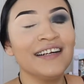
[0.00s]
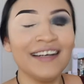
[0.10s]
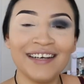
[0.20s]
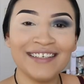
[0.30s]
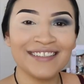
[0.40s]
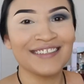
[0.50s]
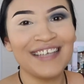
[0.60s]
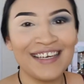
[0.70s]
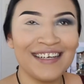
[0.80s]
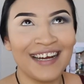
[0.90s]
So
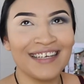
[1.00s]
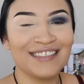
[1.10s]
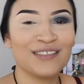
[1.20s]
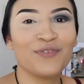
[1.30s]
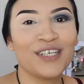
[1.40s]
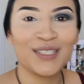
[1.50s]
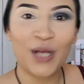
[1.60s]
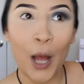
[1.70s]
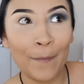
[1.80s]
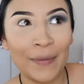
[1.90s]
yeah, you guys, don't forget to
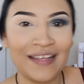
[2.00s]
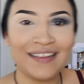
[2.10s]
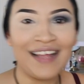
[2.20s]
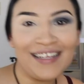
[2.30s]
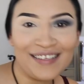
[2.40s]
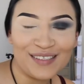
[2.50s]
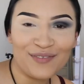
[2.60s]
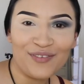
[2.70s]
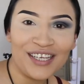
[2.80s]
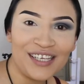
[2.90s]
comment, like
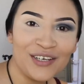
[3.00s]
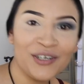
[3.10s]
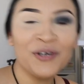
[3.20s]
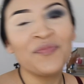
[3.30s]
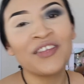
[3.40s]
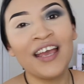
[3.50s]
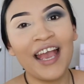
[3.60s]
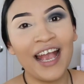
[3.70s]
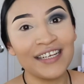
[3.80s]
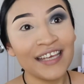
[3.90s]
this video,
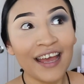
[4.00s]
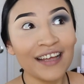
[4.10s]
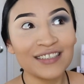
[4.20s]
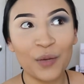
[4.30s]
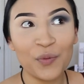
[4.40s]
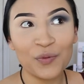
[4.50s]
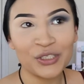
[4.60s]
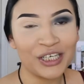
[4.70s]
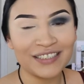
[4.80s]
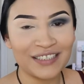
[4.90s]
and yeah, tell me what
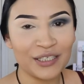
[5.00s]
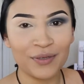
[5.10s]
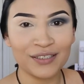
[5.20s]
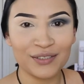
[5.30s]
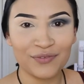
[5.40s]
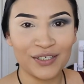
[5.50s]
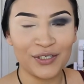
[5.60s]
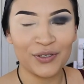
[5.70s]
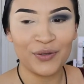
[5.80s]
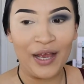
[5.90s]
you guys think about this
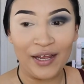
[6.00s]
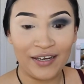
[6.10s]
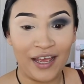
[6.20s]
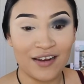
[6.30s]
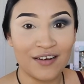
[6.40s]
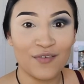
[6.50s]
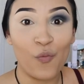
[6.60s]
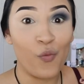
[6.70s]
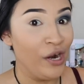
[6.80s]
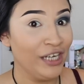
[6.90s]
video
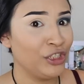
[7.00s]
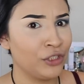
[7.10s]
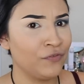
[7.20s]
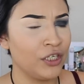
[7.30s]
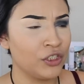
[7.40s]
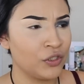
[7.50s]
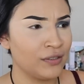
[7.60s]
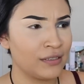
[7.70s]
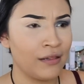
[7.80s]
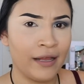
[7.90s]
and what I should have done to
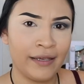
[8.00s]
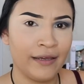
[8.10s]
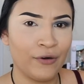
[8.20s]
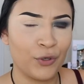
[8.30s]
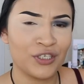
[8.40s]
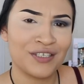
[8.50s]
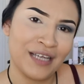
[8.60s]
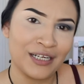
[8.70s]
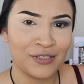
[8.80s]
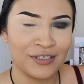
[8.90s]
this client or
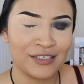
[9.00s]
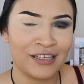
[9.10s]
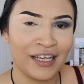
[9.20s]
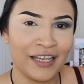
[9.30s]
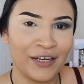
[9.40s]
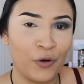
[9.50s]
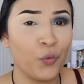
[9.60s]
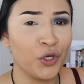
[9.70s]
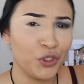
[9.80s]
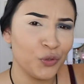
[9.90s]
said to this client, or
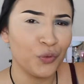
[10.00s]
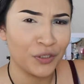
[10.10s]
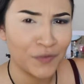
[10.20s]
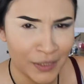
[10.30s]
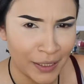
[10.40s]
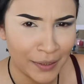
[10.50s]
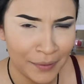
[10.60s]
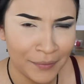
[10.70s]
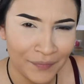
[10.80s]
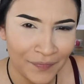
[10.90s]
what you would have said.